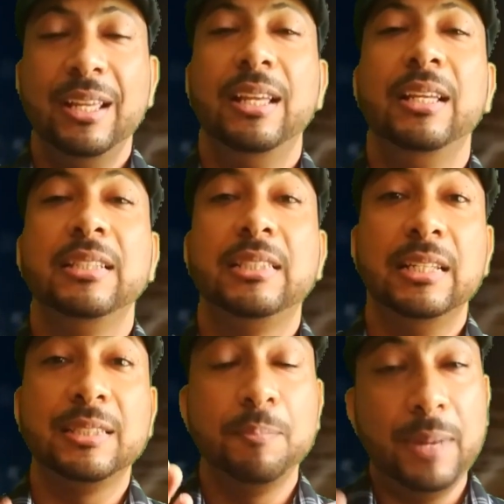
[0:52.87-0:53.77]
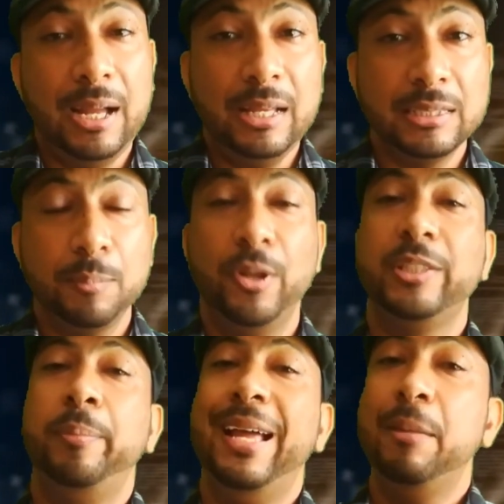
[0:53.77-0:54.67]
is its mass
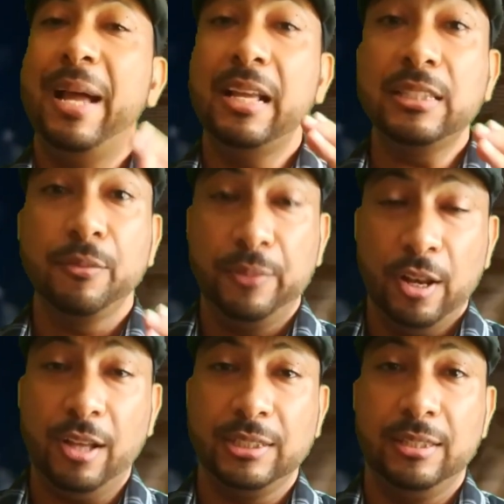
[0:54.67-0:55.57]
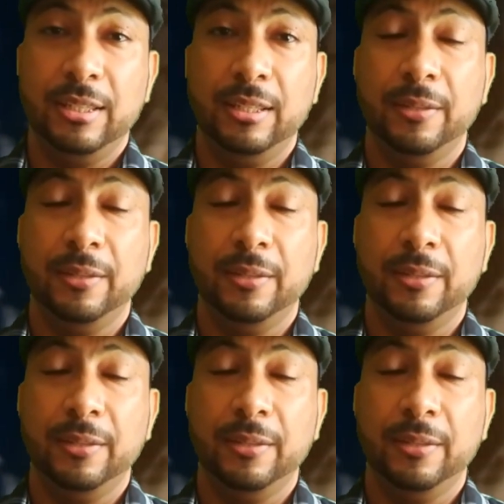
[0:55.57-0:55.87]
multiplied by its velocity.